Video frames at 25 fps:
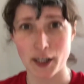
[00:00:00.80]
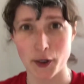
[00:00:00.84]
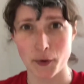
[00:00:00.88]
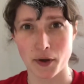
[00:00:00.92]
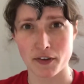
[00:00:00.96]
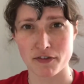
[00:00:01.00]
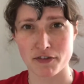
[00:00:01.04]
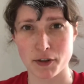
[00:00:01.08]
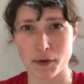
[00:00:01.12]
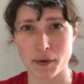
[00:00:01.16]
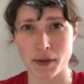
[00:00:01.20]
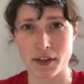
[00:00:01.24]
Hello
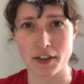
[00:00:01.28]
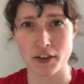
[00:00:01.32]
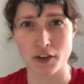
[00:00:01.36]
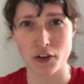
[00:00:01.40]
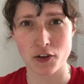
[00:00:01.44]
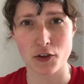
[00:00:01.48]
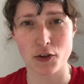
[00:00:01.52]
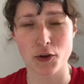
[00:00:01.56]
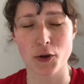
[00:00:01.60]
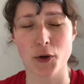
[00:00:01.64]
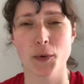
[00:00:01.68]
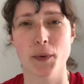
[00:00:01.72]
everyone,
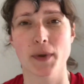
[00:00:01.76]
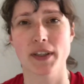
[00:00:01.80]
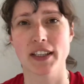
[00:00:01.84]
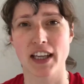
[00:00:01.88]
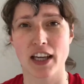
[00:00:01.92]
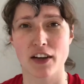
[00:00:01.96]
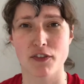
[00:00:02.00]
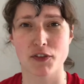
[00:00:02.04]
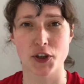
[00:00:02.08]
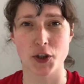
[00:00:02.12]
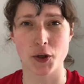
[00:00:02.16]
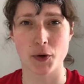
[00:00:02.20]
thought we'd
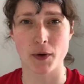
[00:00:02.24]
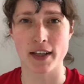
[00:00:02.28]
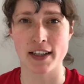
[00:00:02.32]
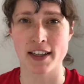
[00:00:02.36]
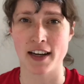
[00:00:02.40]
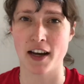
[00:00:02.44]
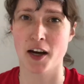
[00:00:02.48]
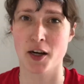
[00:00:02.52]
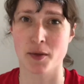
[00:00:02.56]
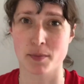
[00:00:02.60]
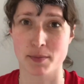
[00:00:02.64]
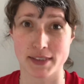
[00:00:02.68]
give you
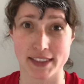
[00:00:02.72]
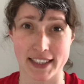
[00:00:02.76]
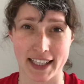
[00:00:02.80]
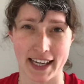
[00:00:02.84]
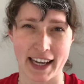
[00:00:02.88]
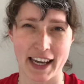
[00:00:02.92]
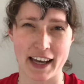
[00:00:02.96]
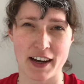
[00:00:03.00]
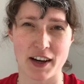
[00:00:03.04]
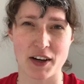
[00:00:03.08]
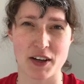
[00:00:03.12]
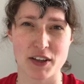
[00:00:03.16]
an
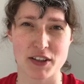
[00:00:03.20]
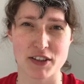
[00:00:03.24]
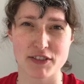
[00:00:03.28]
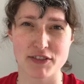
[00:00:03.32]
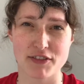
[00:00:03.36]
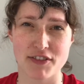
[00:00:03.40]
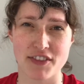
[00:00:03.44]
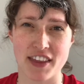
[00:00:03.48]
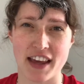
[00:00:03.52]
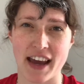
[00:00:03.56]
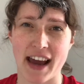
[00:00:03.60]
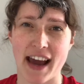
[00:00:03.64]
update
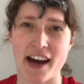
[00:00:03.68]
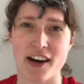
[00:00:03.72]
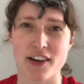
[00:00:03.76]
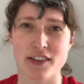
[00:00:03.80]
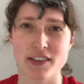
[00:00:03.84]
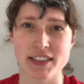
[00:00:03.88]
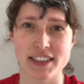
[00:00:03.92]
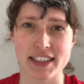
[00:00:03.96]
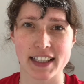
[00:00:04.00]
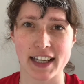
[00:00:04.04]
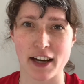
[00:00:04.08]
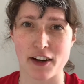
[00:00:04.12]
of the
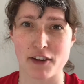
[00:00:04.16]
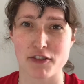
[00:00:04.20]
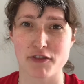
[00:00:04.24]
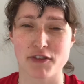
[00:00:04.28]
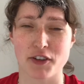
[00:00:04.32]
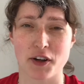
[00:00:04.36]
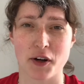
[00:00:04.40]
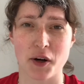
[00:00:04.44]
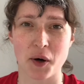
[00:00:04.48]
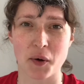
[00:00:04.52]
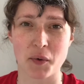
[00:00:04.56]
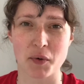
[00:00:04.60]
house, how
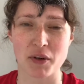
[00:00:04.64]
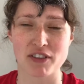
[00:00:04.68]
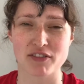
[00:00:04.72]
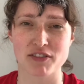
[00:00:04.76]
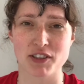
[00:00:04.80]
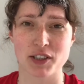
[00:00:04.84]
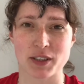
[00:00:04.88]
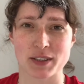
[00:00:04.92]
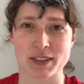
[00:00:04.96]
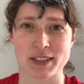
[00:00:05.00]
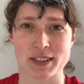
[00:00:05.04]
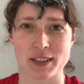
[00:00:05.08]
far we've
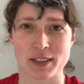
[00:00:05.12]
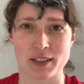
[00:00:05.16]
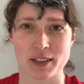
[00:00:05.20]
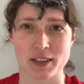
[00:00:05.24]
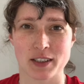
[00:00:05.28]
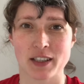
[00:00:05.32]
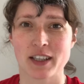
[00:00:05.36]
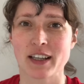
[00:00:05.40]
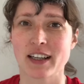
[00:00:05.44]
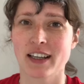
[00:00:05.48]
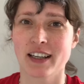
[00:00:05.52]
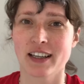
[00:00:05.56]
gotten.
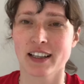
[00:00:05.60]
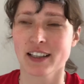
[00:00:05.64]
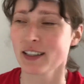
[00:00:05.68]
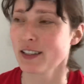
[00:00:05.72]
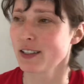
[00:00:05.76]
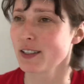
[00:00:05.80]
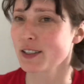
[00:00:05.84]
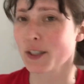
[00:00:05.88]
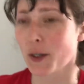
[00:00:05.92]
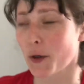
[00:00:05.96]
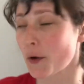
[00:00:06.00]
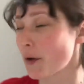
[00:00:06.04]

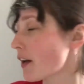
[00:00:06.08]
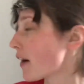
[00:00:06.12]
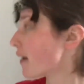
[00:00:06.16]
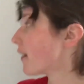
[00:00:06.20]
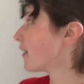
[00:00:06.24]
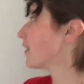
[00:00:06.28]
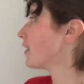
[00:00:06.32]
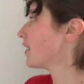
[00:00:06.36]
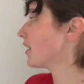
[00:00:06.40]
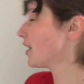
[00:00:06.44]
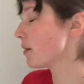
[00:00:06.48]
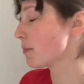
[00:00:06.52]
So
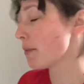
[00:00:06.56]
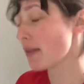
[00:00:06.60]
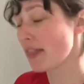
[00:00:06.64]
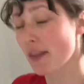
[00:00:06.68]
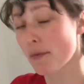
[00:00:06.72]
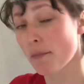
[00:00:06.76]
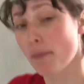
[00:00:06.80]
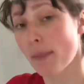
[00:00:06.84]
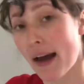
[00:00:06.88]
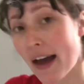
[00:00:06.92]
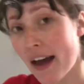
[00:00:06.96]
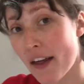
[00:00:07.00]
currently I'm in
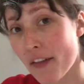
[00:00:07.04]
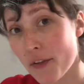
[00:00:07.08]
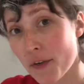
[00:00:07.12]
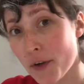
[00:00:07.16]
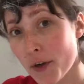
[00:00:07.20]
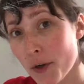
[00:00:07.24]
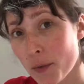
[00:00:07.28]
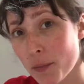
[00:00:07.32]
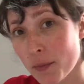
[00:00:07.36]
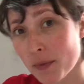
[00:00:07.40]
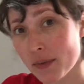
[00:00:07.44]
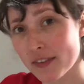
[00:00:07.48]
the
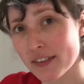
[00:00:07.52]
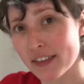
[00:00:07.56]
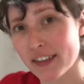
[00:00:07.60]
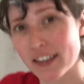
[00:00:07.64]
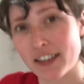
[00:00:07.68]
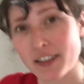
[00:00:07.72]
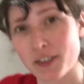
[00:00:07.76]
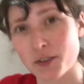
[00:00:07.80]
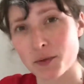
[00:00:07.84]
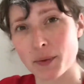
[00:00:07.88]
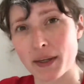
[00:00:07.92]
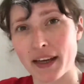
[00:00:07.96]
bathroom
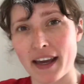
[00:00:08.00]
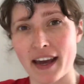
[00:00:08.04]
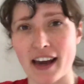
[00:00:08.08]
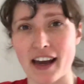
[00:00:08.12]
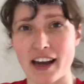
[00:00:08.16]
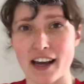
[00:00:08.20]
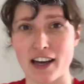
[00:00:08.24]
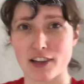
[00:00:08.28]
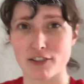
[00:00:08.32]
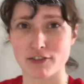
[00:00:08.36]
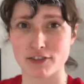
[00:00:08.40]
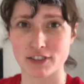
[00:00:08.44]
and we
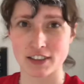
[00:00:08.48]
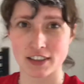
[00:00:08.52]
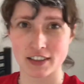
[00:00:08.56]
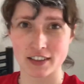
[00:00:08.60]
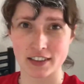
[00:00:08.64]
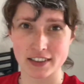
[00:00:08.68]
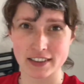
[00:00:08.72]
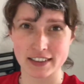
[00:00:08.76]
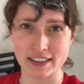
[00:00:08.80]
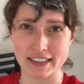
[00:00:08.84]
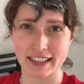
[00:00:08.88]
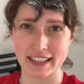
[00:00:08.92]
have
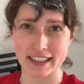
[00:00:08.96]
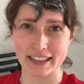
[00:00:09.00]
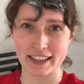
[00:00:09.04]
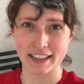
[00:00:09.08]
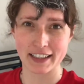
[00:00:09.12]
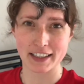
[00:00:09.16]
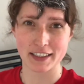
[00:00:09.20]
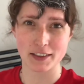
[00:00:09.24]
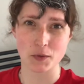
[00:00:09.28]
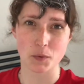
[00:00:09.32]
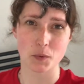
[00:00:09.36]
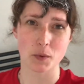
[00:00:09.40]
nice
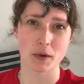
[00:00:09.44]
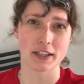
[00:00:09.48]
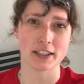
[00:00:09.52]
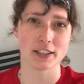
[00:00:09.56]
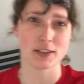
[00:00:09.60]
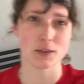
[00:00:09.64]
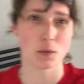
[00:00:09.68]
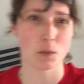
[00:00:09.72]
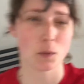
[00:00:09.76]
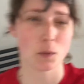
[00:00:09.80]
clean white